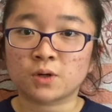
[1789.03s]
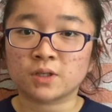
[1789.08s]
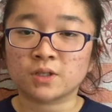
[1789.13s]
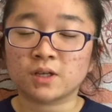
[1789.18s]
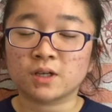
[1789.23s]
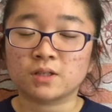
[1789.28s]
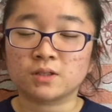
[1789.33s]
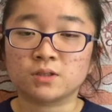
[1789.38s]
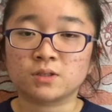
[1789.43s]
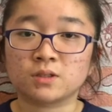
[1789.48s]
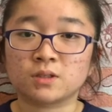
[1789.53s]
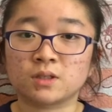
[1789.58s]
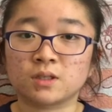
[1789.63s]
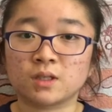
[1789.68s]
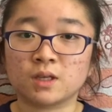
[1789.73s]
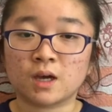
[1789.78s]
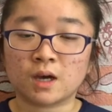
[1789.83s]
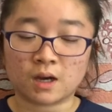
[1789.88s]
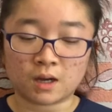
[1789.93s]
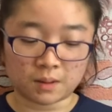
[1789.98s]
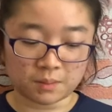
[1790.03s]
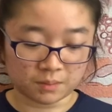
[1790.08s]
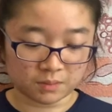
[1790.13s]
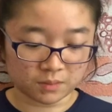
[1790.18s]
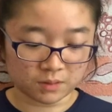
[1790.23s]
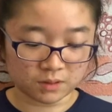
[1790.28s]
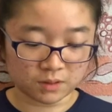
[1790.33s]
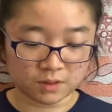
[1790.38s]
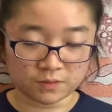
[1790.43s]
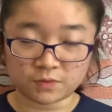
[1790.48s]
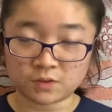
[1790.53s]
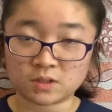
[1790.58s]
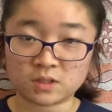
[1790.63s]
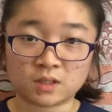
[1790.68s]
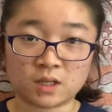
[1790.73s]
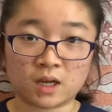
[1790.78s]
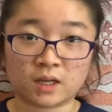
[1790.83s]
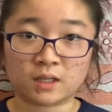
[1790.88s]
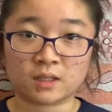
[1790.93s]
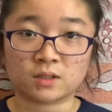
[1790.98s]
If you did
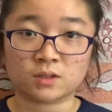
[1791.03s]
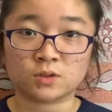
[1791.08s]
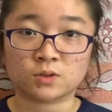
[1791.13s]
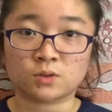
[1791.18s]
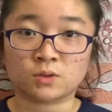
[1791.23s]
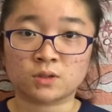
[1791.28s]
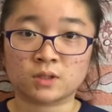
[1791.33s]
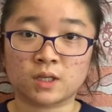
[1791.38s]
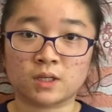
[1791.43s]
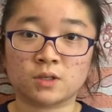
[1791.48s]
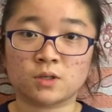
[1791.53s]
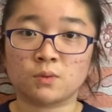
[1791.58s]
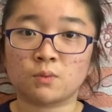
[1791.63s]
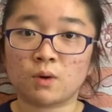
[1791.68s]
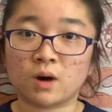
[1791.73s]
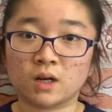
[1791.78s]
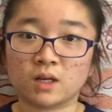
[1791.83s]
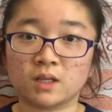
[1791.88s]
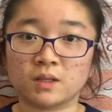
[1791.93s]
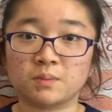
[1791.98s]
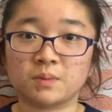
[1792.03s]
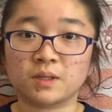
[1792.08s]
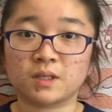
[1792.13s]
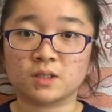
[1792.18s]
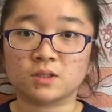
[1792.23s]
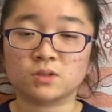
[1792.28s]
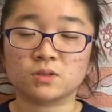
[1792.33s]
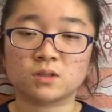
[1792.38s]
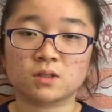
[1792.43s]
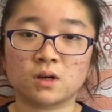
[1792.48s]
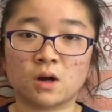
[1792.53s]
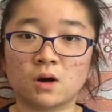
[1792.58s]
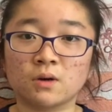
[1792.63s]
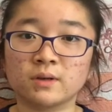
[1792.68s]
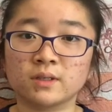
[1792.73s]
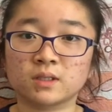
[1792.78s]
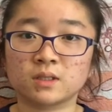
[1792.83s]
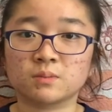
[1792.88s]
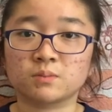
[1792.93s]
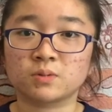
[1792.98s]
not get the score that you wanted, because you can
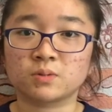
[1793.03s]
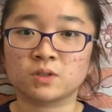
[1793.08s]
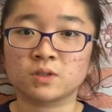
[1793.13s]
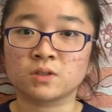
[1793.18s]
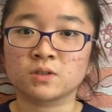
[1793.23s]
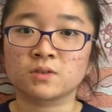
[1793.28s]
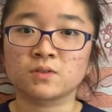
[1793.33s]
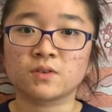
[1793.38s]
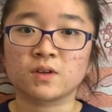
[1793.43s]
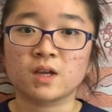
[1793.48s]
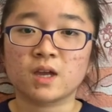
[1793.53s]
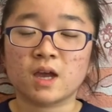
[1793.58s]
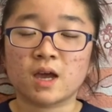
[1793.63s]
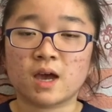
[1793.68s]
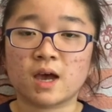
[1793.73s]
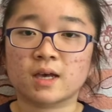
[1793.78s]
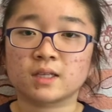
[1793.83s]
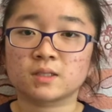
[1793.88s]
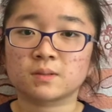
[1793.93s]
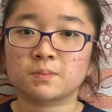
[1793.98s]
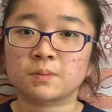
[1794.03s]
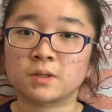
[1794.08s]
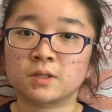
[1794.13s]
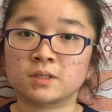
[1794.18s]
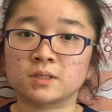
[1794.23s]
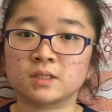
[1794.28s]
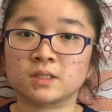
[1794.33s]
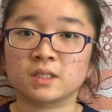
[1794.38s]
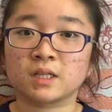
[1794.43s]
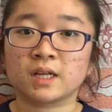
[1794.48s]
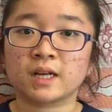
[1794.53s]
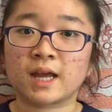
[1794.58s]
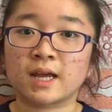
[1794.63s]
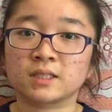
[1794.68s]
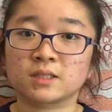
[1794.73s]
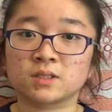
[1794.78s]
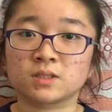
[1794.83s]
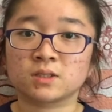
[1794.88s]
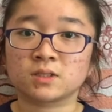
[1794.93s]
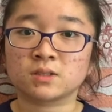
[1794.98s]
always improve as a person and
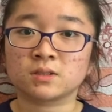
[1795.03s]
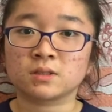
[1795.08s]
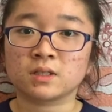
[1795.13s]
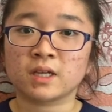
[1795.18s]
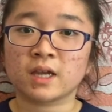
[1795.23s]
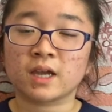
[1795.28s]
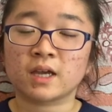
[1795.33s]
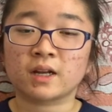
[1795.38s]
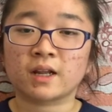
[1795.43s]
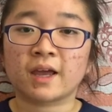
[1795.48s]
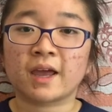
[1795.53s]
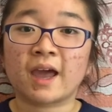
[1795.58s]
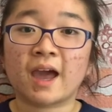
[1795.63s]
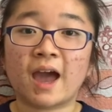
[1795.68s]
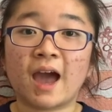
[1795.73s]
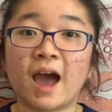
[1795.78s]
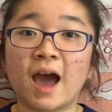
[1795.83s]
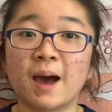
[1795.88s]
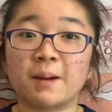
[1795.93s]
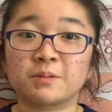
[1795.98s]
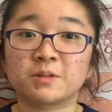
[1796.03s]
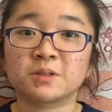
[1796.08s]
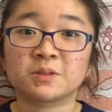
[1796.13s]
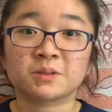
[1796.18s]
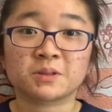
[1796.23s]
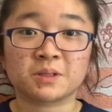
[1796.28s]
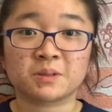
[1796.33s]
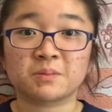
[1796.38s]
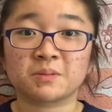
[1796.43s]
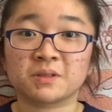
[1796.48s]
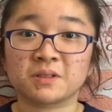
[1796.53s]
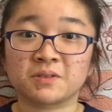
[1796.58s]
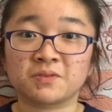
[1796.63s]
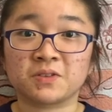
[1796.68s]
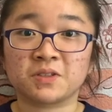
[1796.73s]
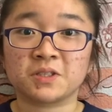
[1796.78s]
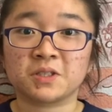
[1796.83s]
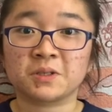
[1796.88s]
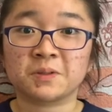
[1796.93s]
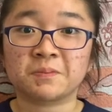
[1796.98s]
as a student, and I absolutely believe
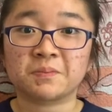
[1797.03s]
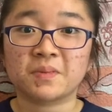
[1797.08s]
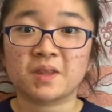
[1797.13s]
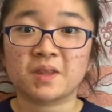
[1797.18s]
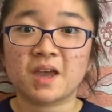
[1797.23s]
in you.